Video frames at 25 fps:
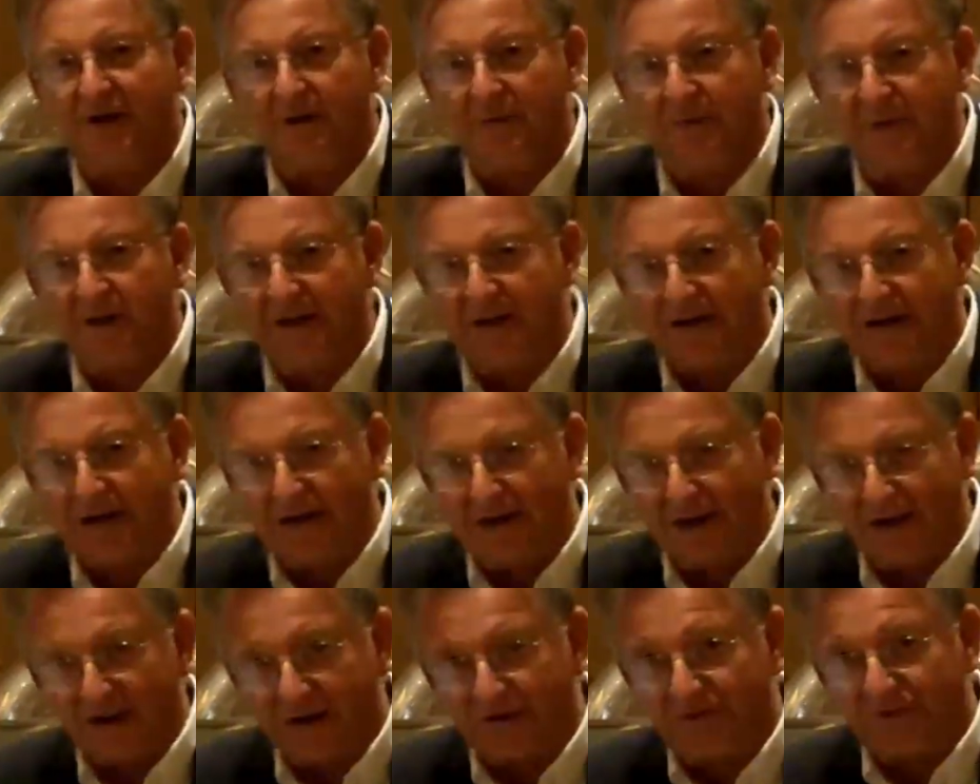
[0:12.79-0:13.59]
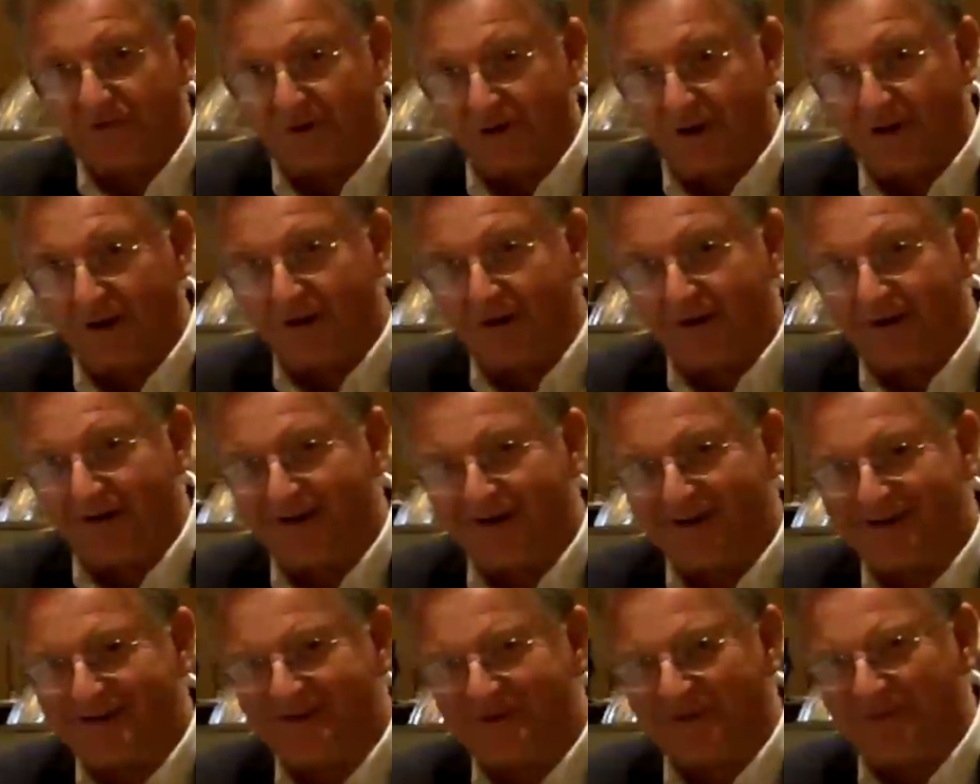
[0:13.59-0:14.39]
I mean, literally,
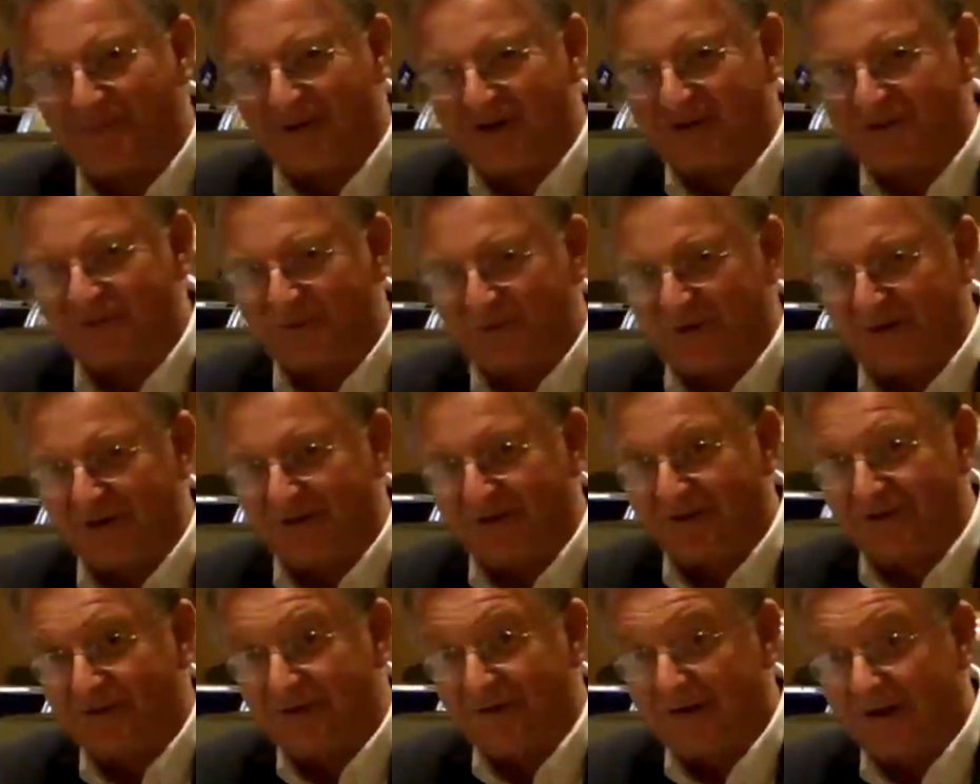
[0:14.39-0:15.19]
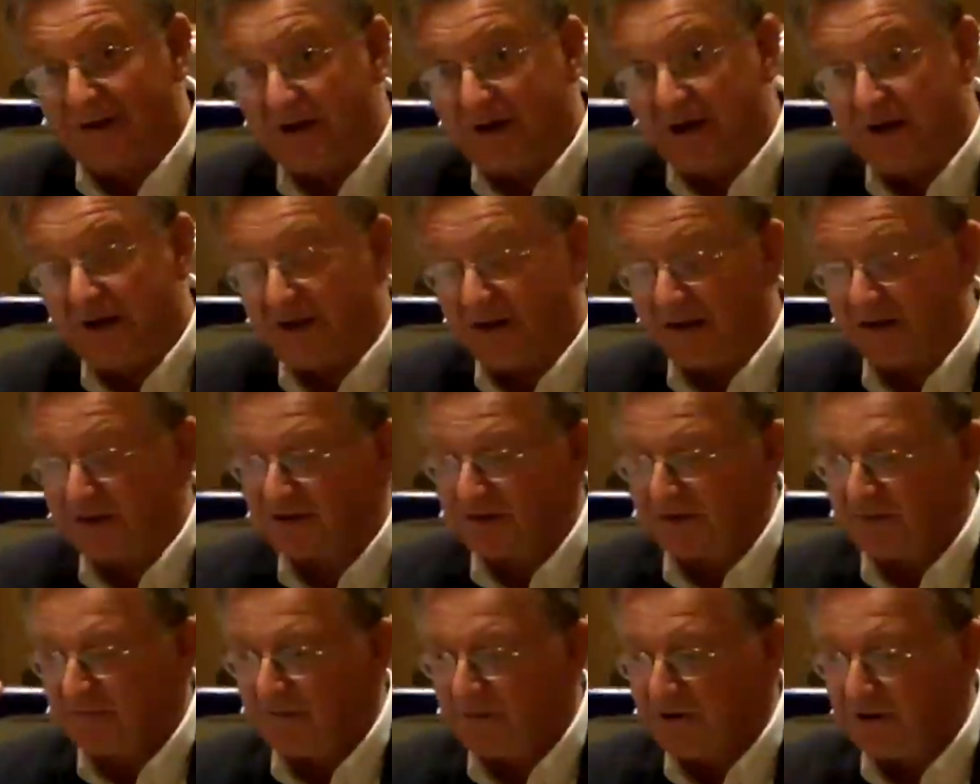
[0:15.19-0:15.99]
it's the best word.
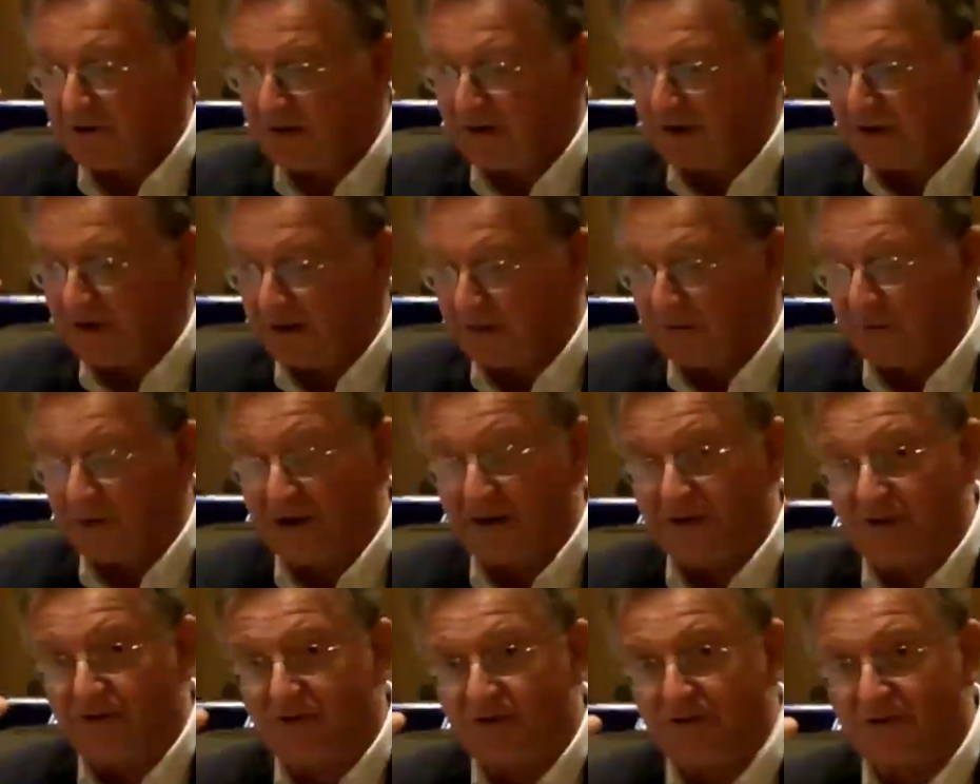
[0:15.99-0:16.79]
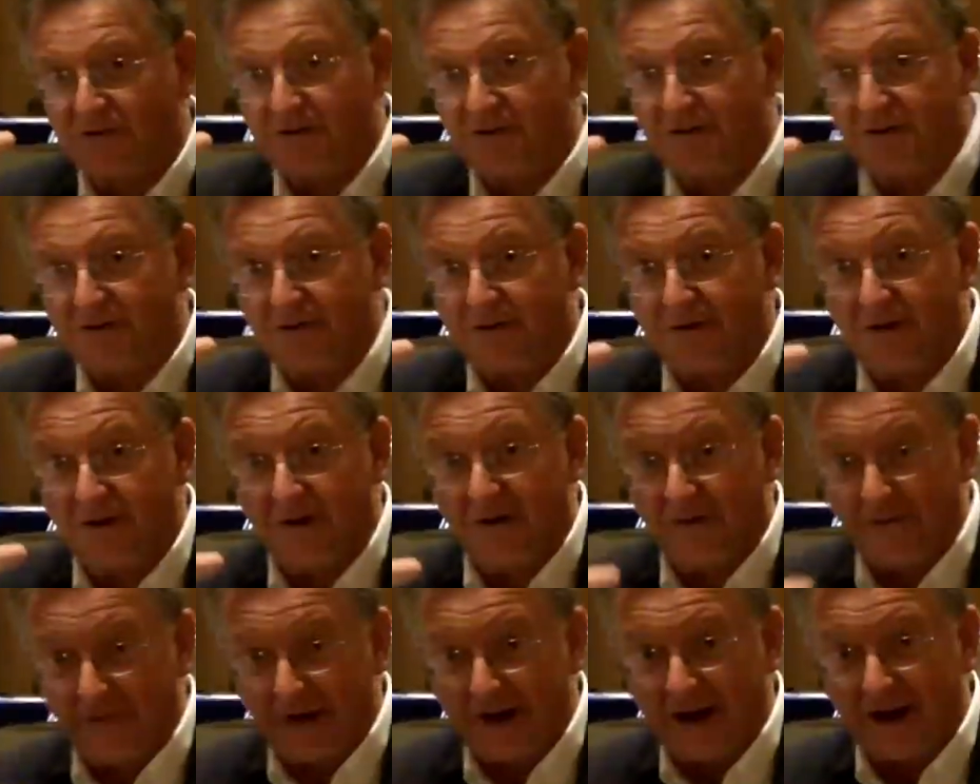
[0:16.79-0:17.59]
It's a mirror image
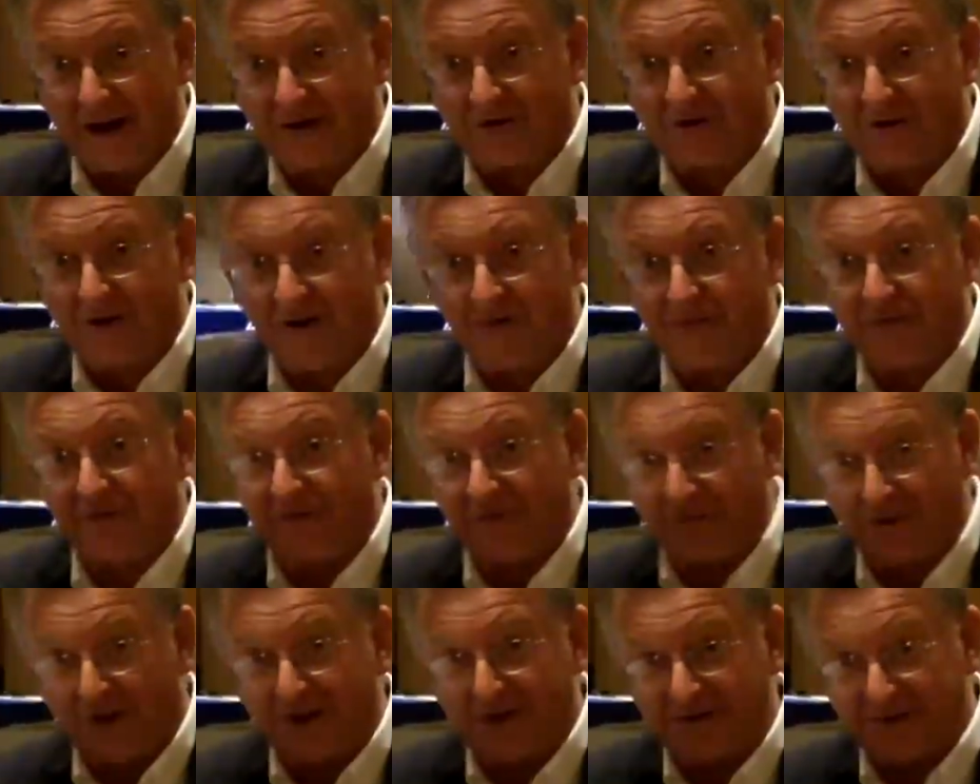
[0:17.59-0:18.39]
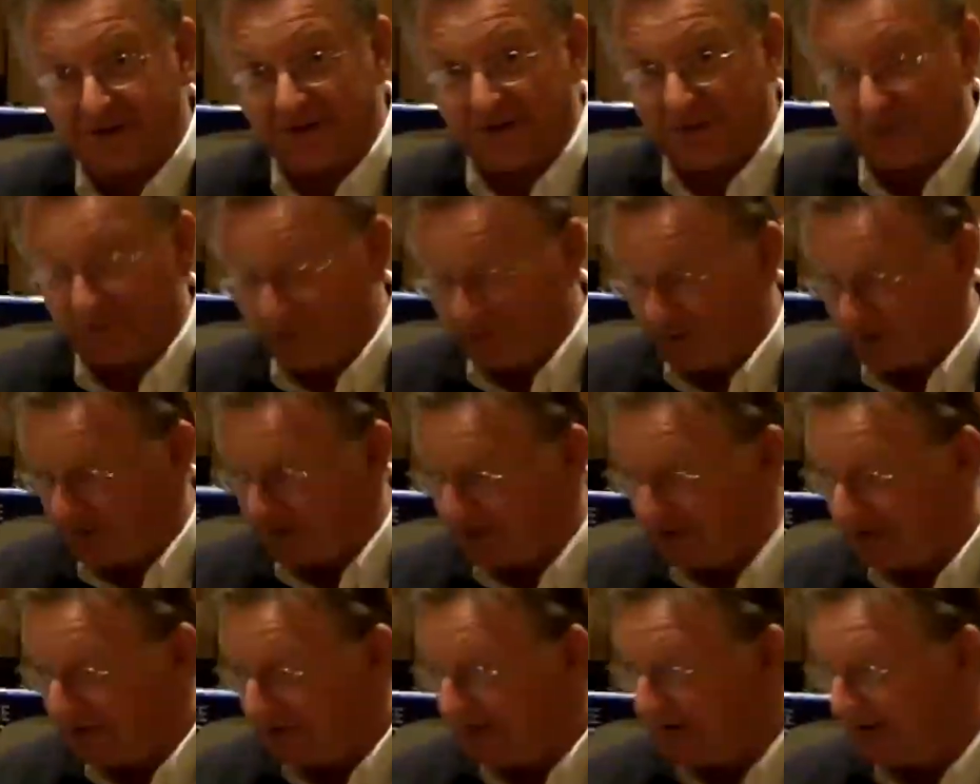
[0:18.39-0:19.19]
of an aircraft that flies
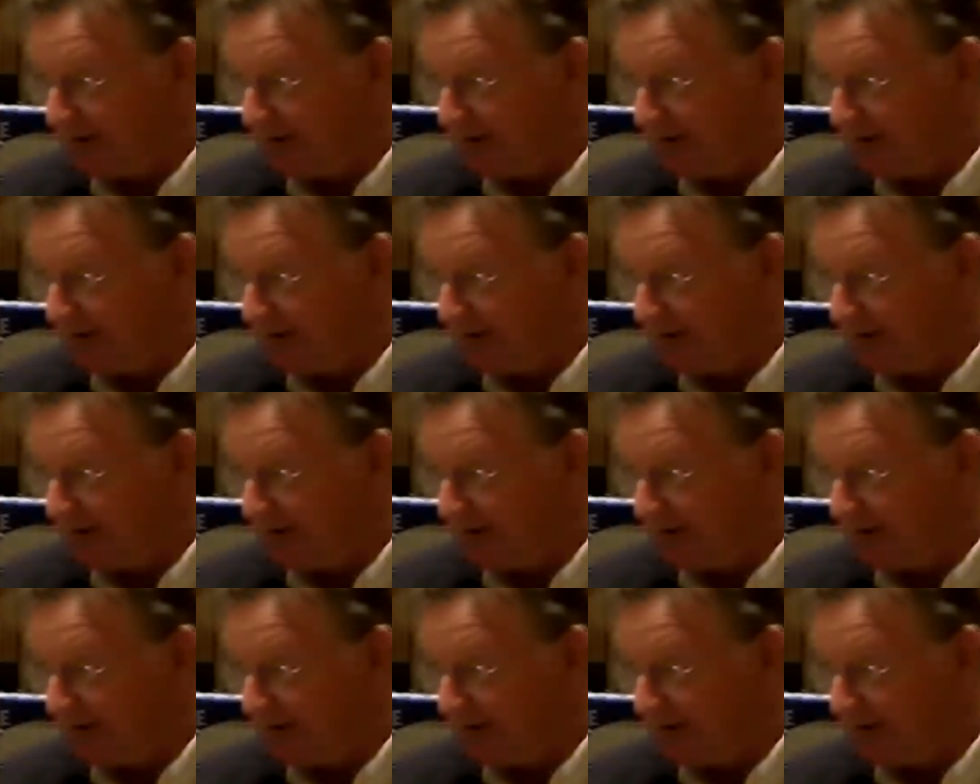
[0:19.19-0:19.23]
underwater.